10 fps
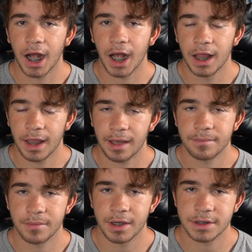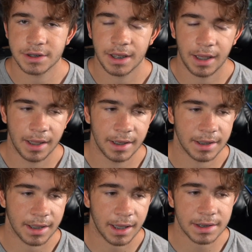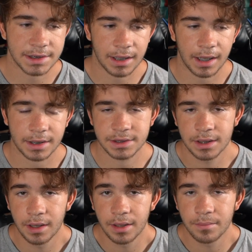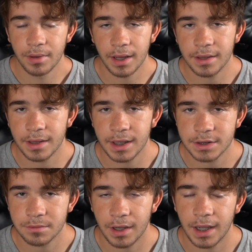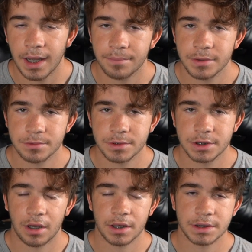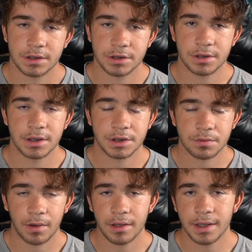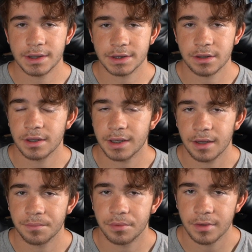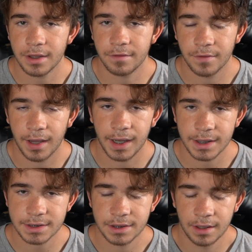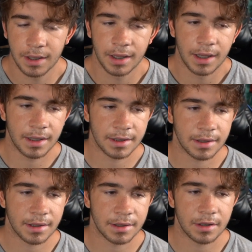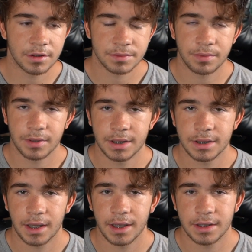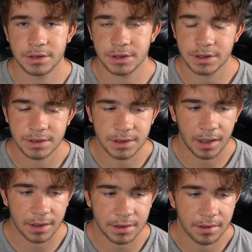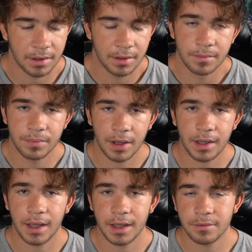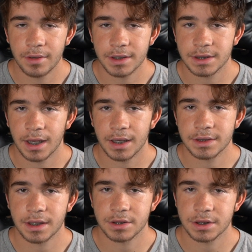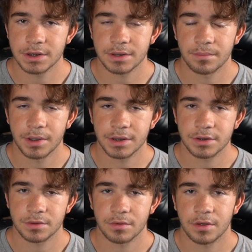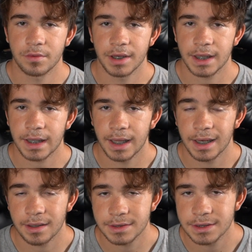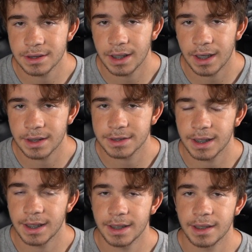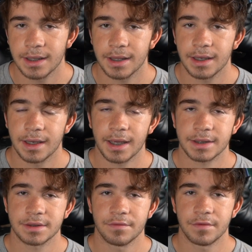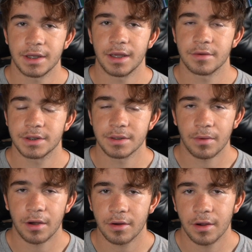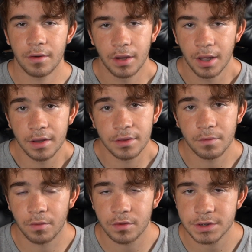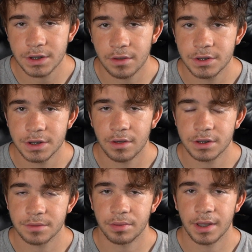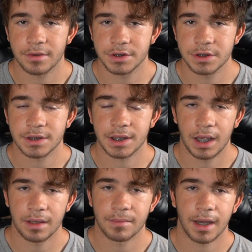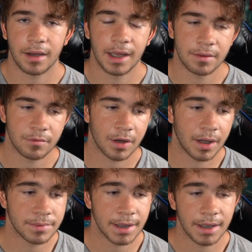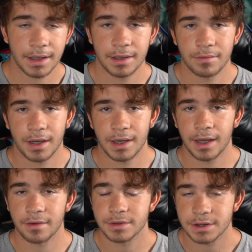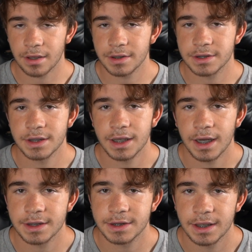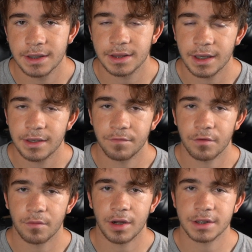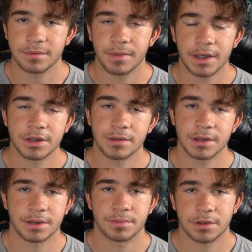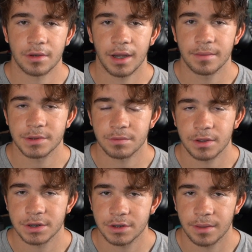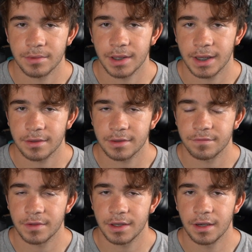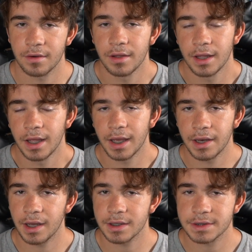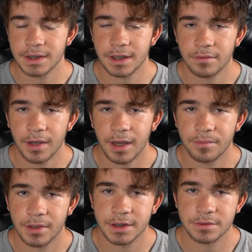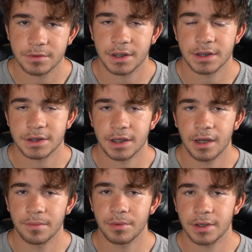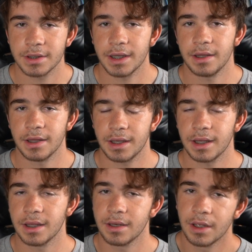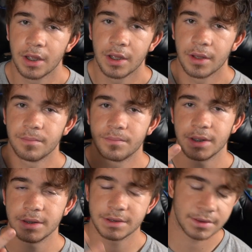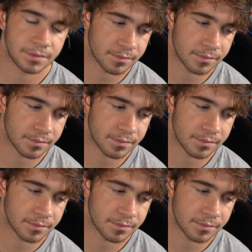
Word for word: that much, and it kind of sucks. But that's what happens with jaw surgery. The swelling has gone down pretty fast, and then the nosebleed thing just sucked. But anyways, guys, I'll show you some pictures real quick, and I'll see you guys in the next video tomorrow. The Warzone 200 player just came out, and we're updating it right now. So I'll see you guys then. Thank you for watching. Make sure to subscribe as well as drop a like on this video. And stick around because we're going to start uploading daily again. Peace.